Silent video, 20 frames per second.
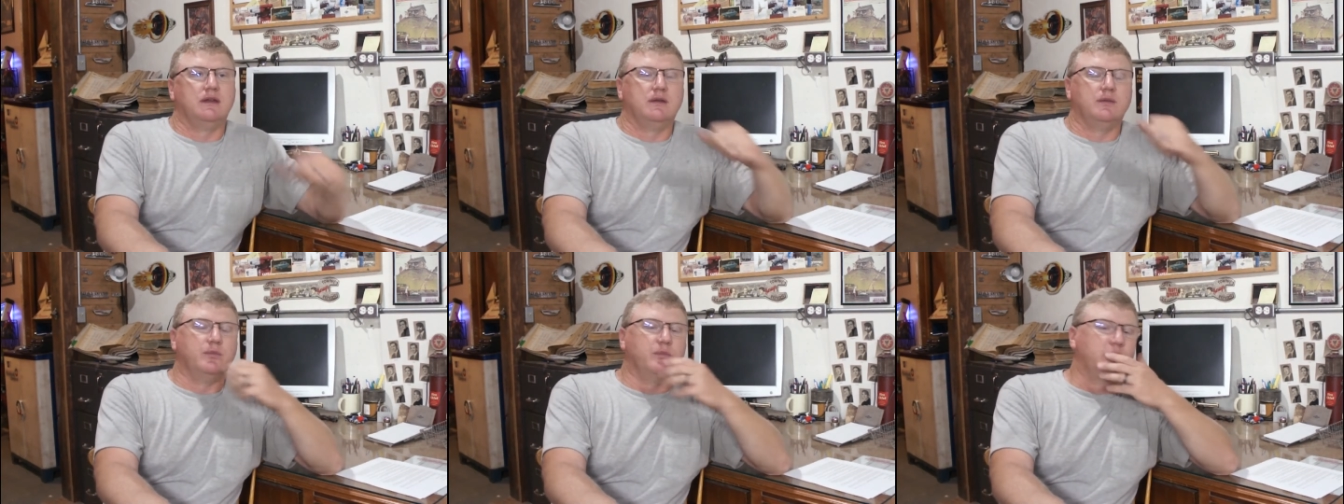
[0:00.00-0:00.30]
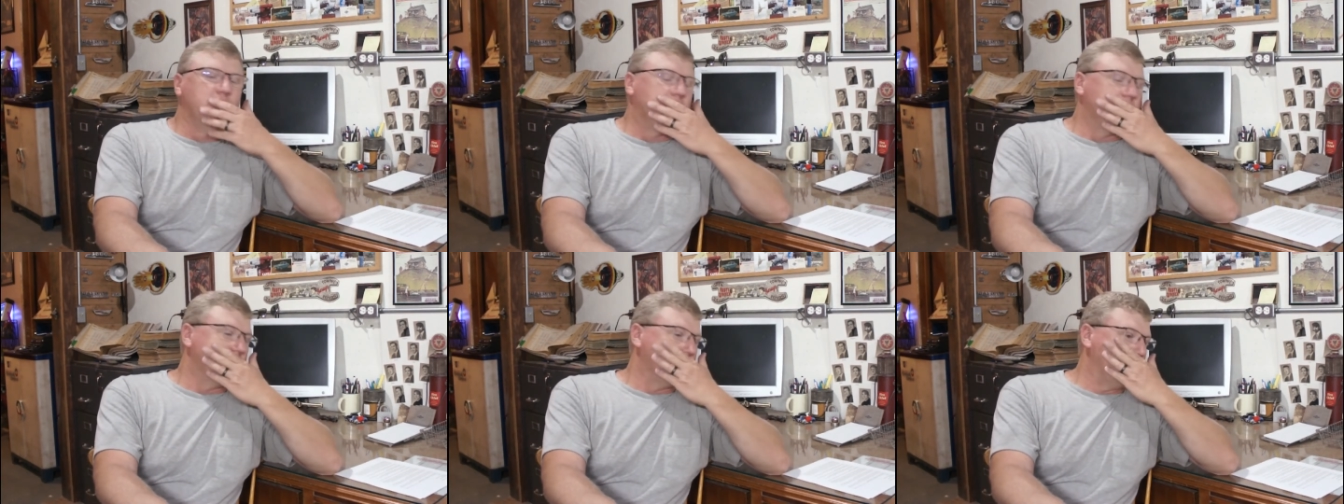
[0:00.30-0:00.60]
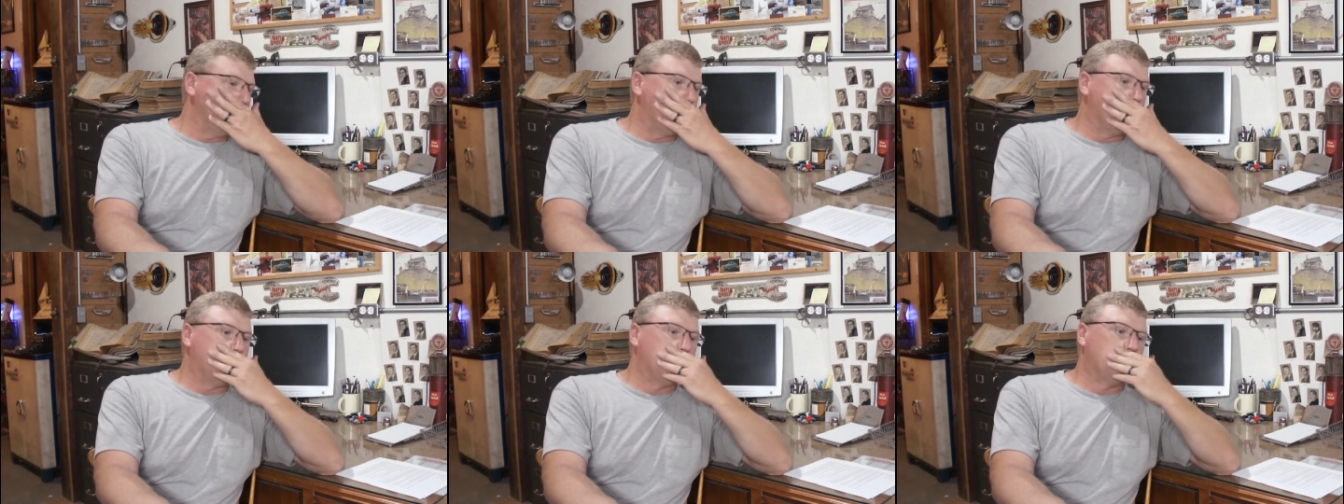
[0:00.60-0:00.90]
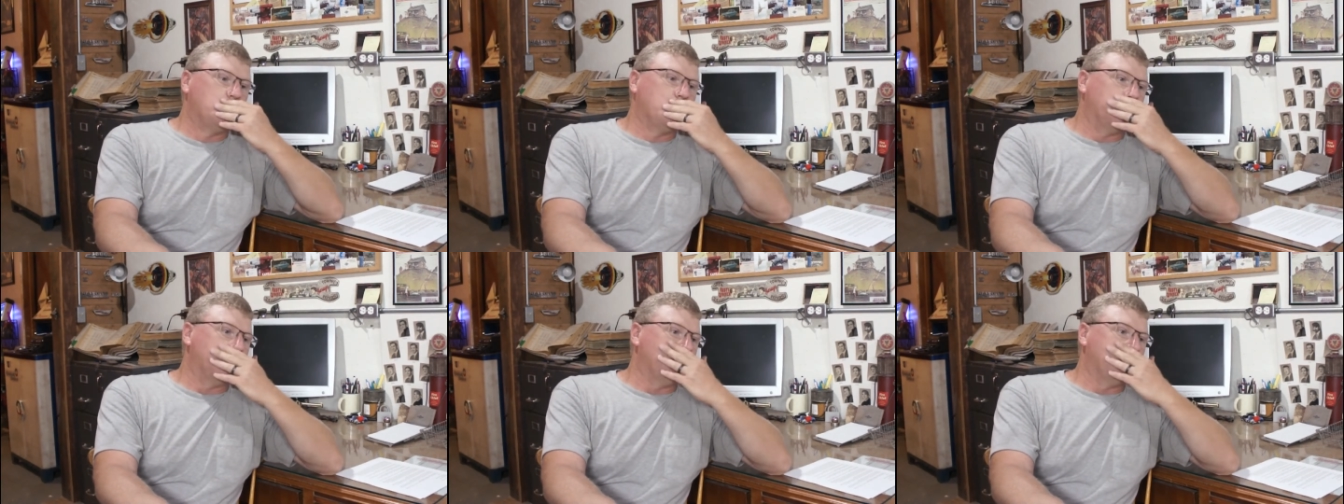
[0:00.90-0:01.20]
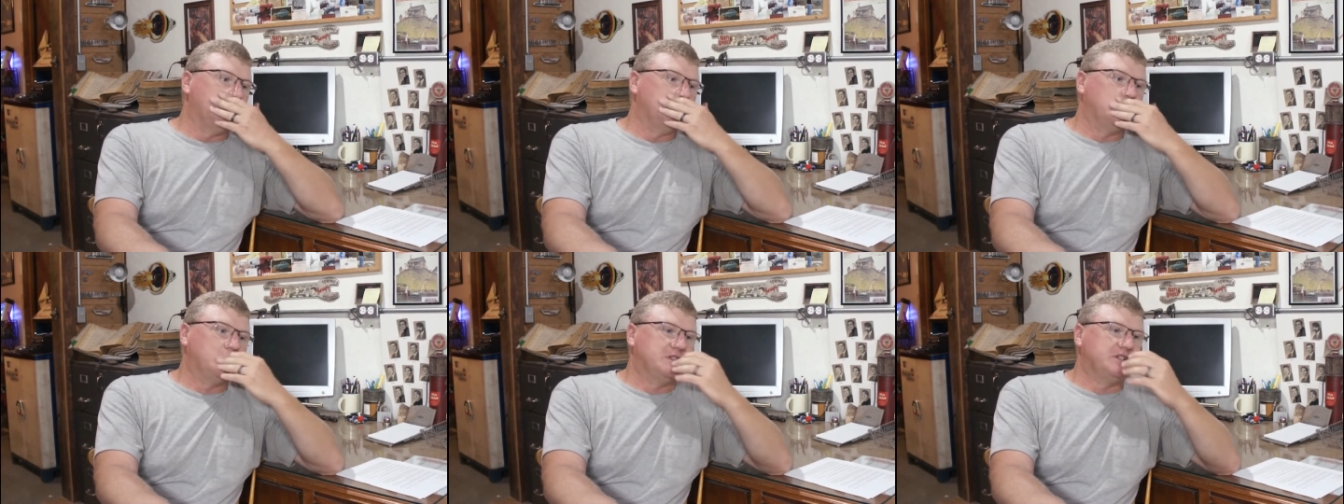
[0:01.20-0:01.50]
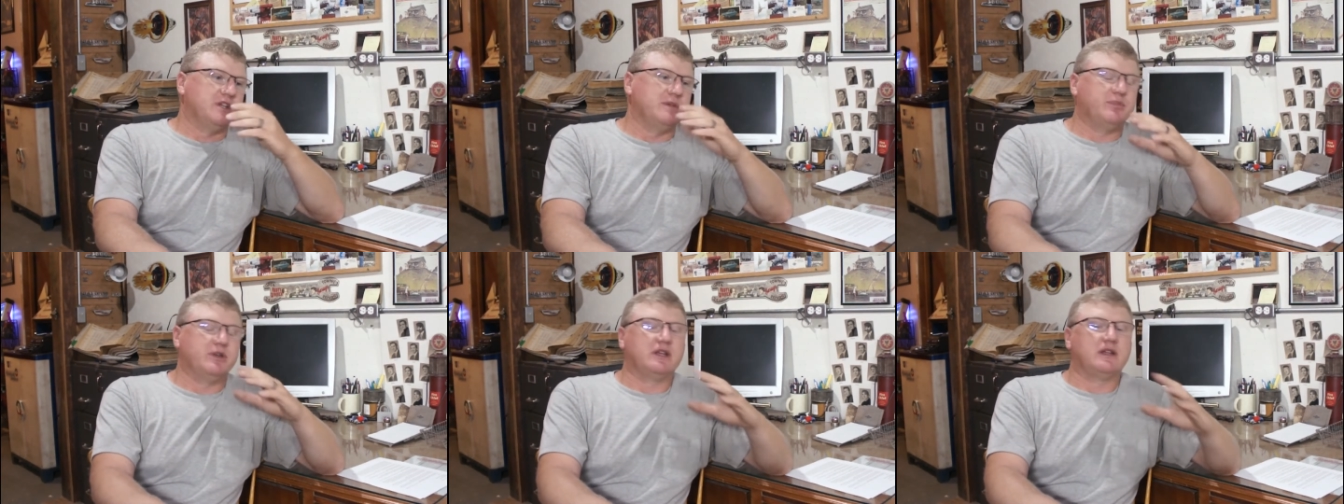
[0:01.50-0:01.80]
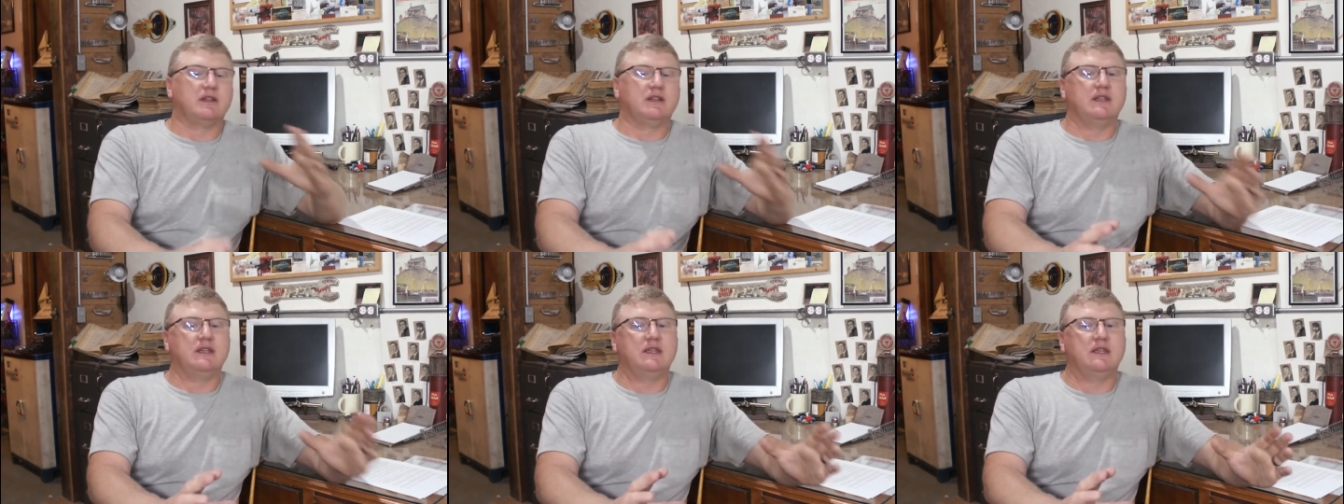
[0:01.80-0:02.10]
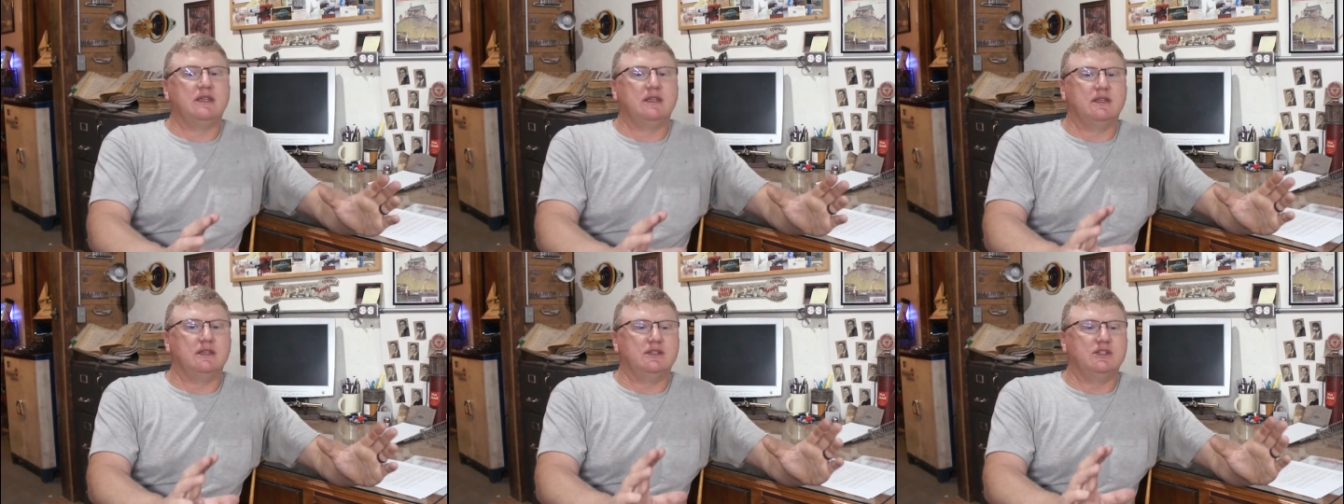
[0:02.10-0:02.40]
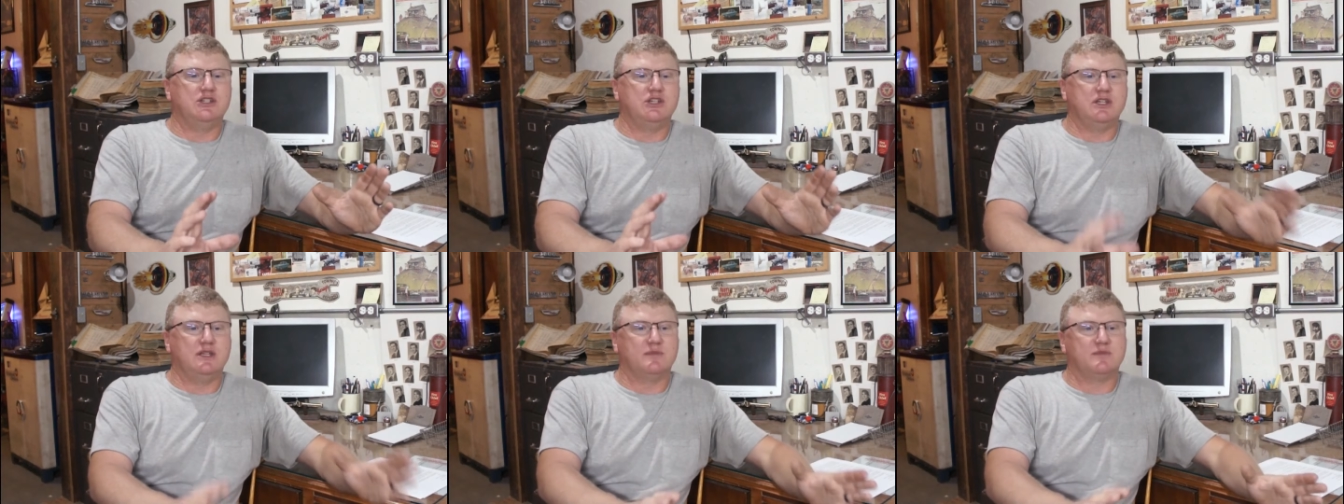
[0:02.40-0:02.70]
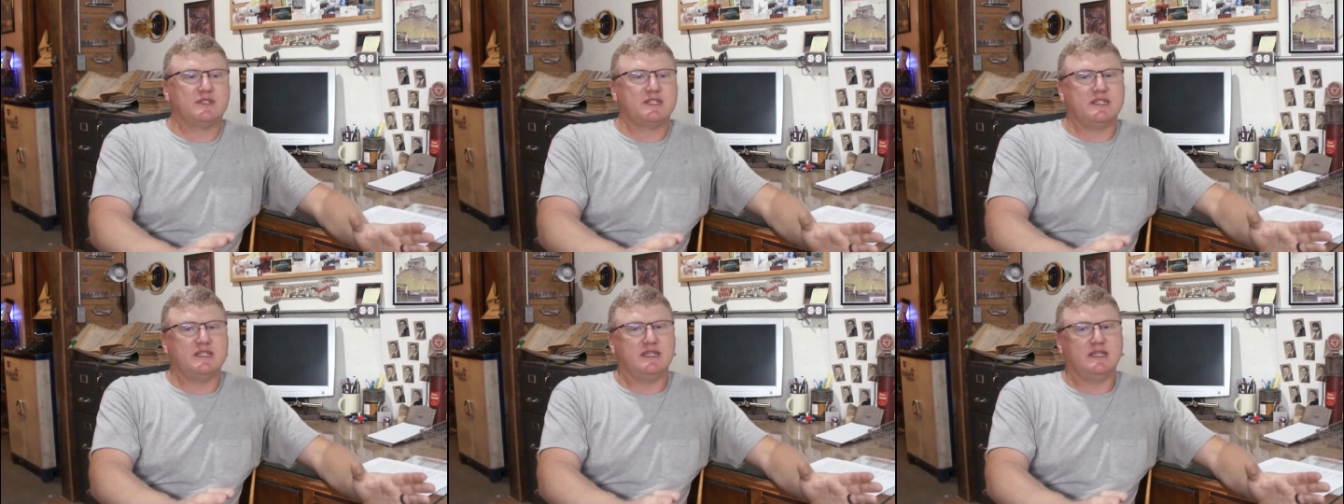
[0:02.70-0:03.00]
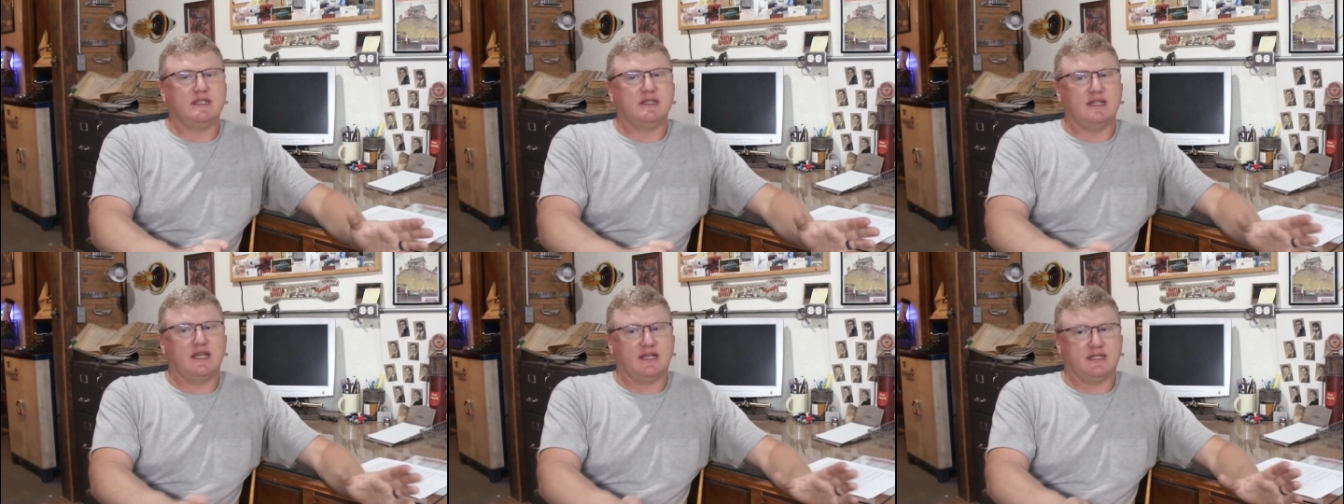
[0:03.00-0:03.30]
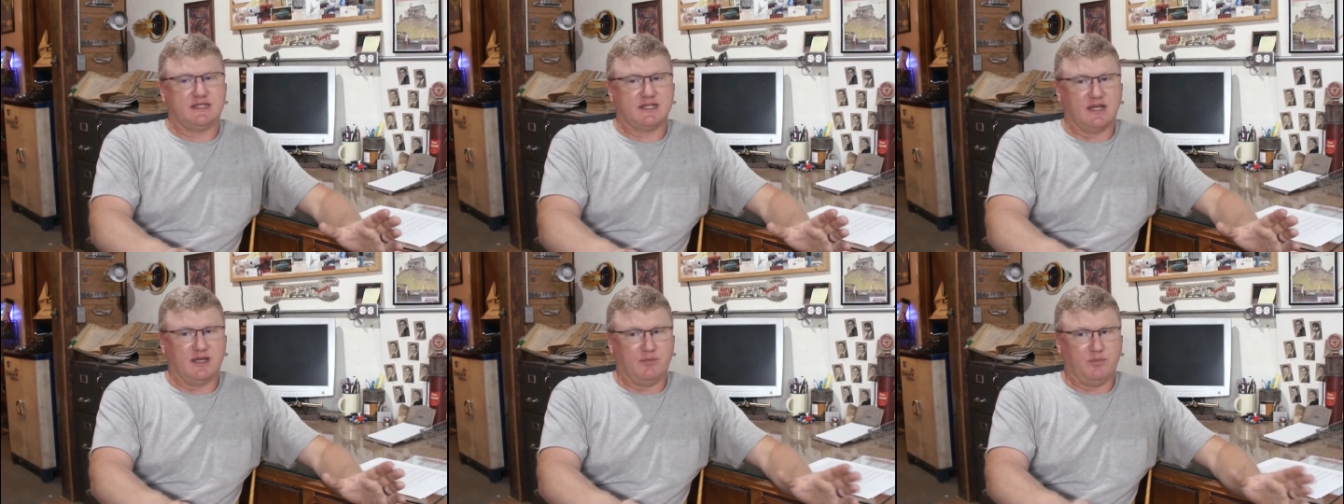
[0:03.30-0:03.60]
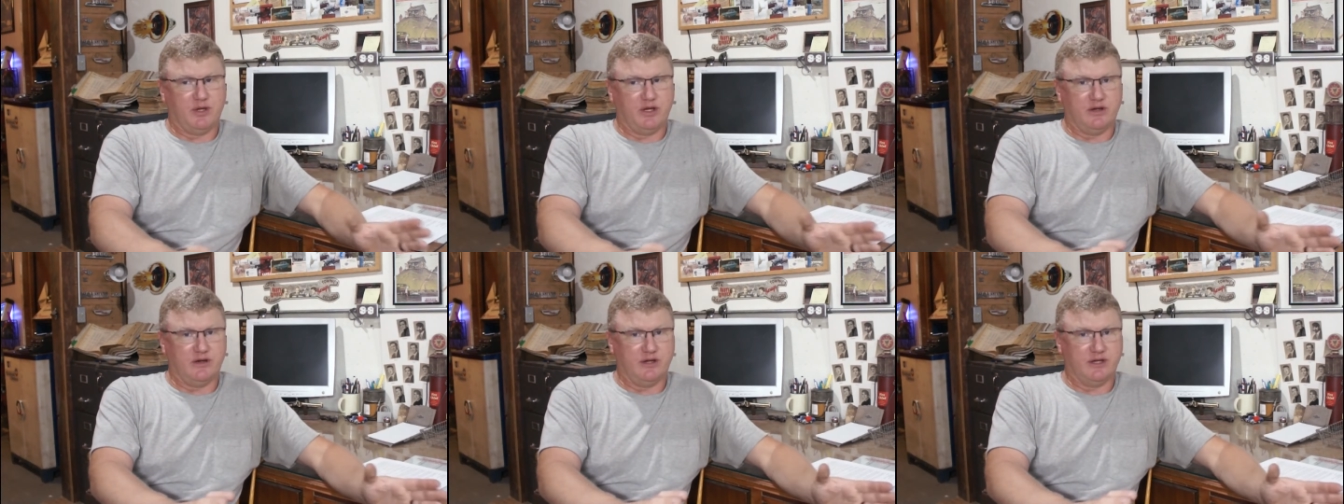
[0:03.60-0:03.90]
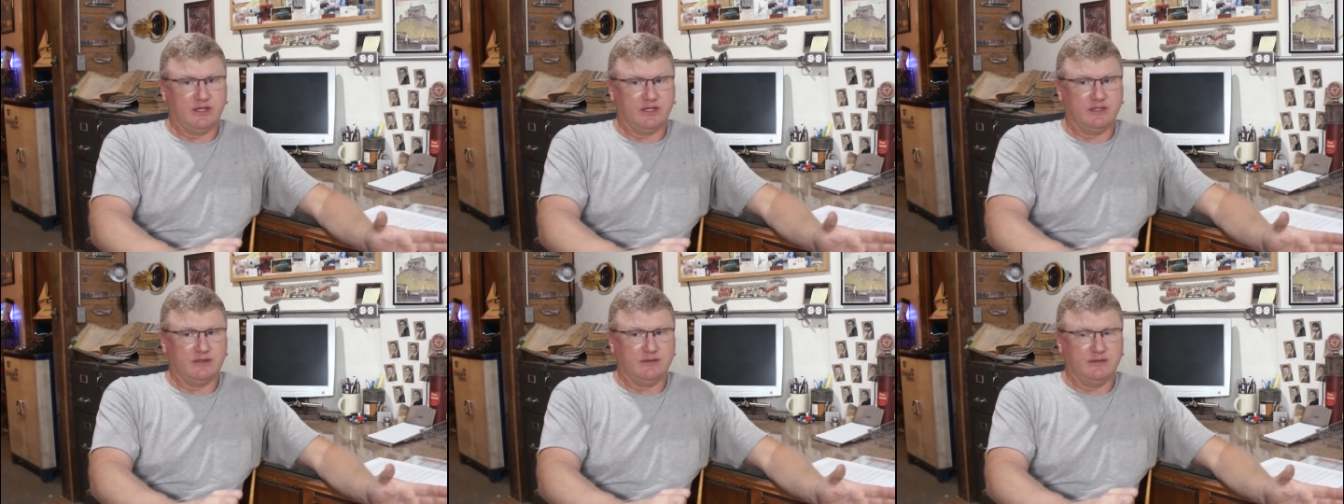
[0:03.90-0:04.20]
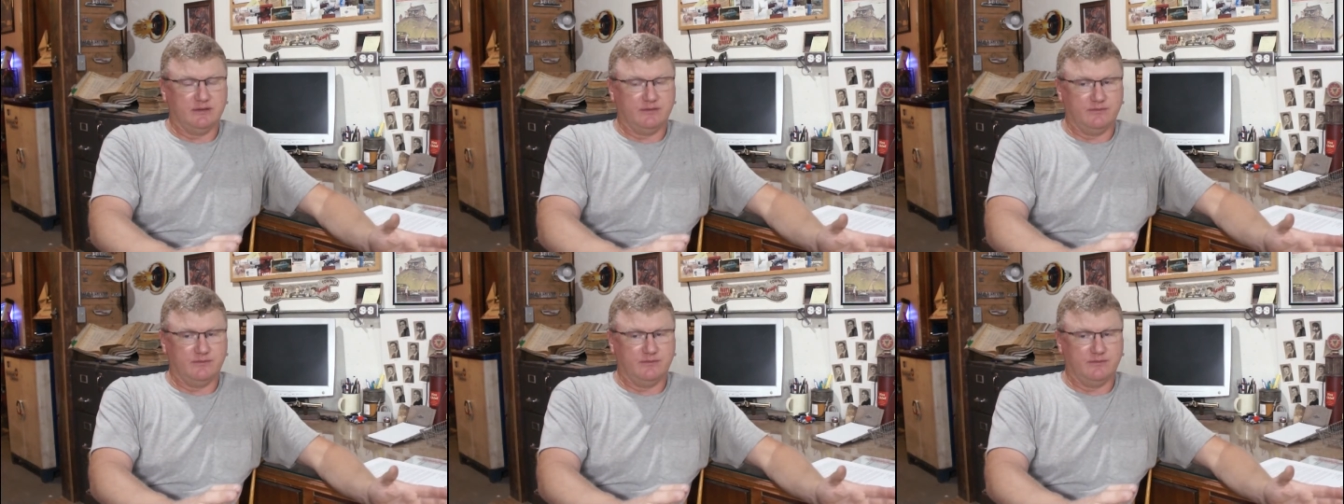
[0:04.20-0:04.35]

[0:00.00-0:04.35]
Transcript: but typically GMC in that time period,